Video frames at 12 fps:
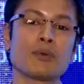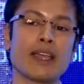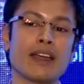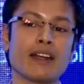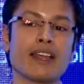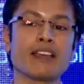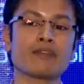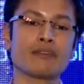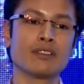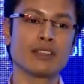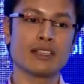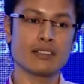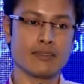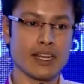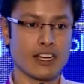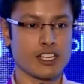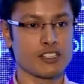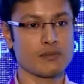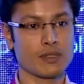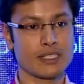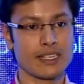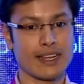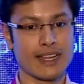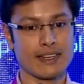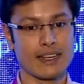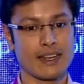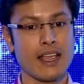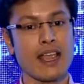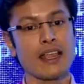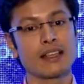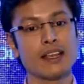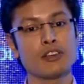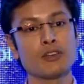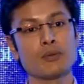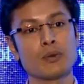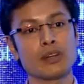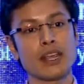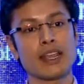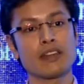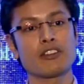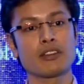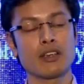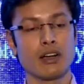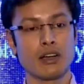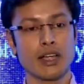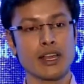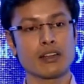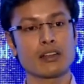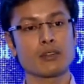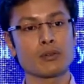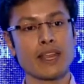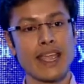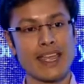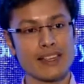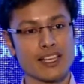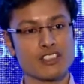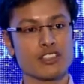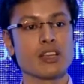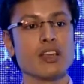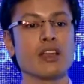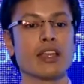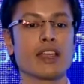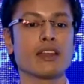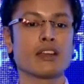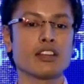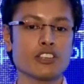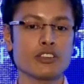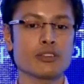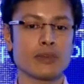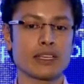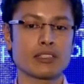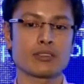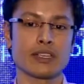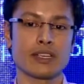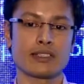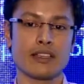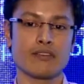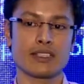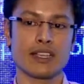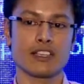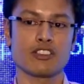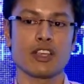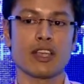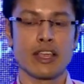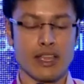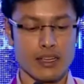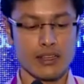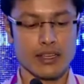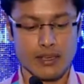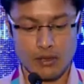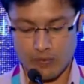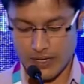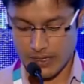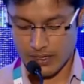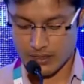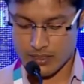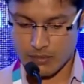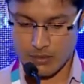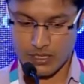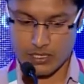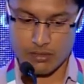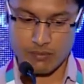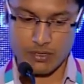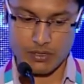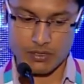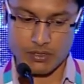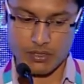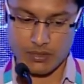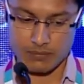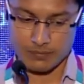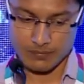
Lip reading: where if this variation was detected, then you would include LH in addition to exogenous FSH in the ovarian stimulation protocol.